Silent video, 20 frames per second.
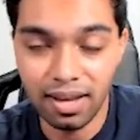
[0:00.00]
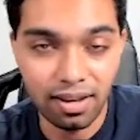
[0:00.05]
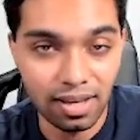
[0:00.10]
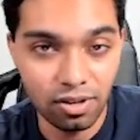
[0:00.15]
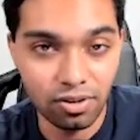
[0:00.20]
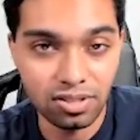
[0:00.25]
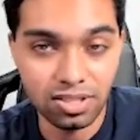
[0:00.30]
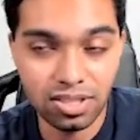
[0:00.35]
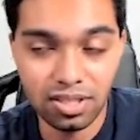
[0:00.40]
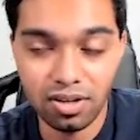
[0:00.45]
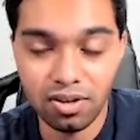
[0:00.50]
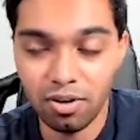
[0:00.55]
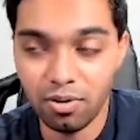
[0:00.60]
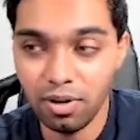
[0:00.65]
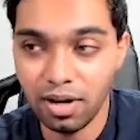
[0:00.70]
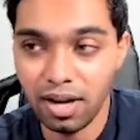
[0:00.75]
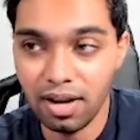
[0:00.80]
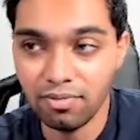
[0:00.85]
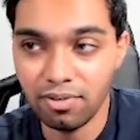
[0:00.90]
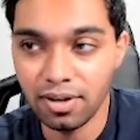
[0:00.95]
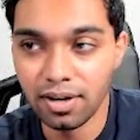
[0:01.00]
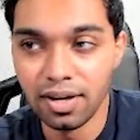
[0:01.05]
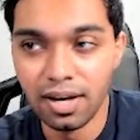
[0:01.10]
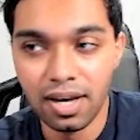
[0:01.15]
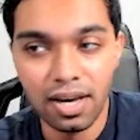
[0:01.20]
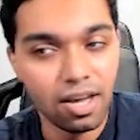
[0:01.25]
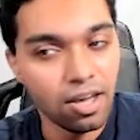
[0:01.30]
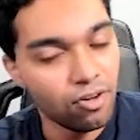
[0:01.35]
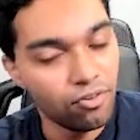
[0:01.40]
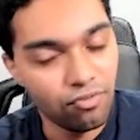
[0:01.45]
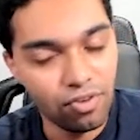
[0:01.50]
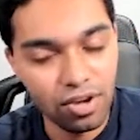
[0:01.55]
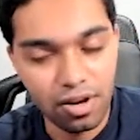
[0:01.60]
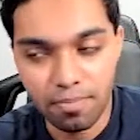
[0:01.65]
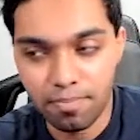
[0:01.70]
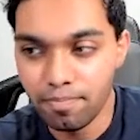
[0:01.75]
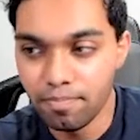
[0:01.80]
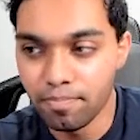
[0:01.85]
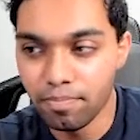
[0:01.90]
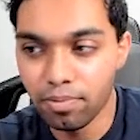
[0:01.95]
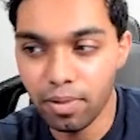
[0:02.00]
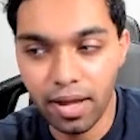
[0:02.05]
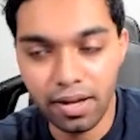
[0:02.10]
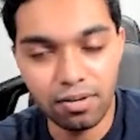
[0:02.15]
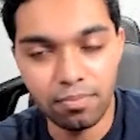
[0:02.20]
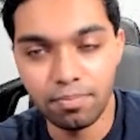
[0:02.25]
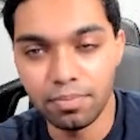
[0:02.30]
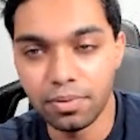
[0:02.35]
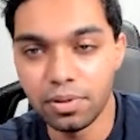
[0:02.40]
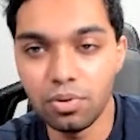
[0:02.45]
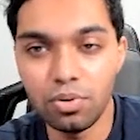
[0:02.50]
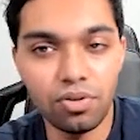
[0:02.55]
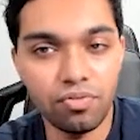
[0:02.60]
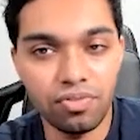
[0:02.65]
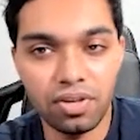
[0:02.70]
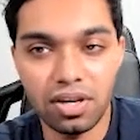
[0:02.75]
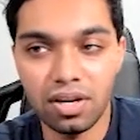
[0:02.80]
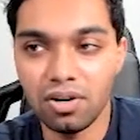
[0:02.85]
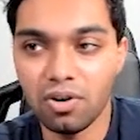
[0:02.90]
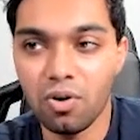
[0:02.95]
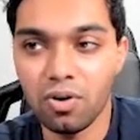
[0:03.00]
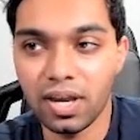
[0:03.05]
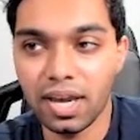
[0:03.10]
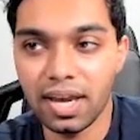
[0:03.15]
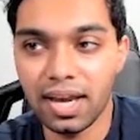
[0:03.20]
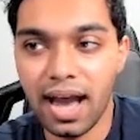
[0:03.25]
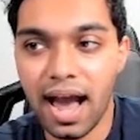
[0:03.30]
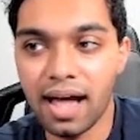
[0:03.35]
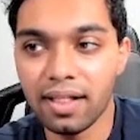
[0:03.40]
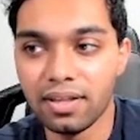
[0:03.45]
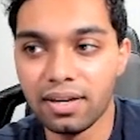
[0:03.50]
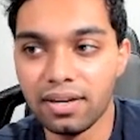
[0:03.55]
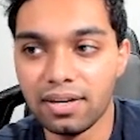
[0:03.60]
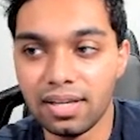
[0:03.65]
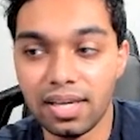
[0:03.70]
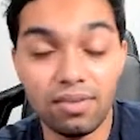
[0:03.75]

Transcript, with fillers: years ago or whatever fit blended beautifully into Whole Cake Island. He